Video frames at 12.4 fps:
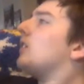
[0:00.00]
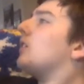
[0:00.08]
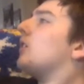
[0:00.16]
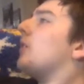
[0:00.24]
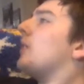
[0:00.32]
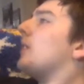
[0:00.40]

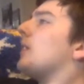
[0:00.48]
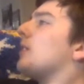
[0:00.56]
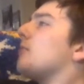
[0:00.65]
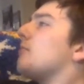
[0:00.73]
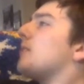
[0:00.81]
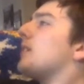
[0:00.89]
doing
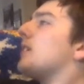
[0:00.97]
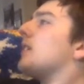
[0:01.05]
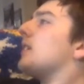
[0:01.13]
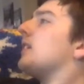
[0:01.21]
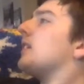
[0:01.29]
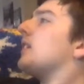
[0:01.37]
good
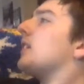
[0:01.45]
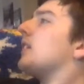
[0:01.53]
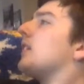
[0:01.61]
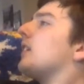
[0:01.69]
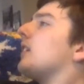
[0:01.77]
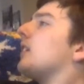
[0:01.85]
business,
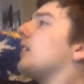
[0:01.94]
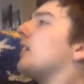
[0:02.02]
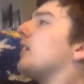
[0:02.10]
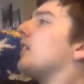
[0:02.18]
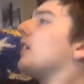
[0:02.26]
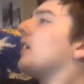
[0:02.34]

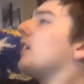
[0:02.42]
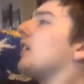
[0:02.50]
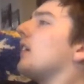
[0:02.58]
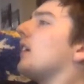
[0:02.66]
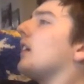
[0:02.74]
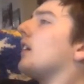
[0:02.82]

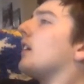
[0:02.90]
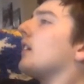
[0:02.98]
and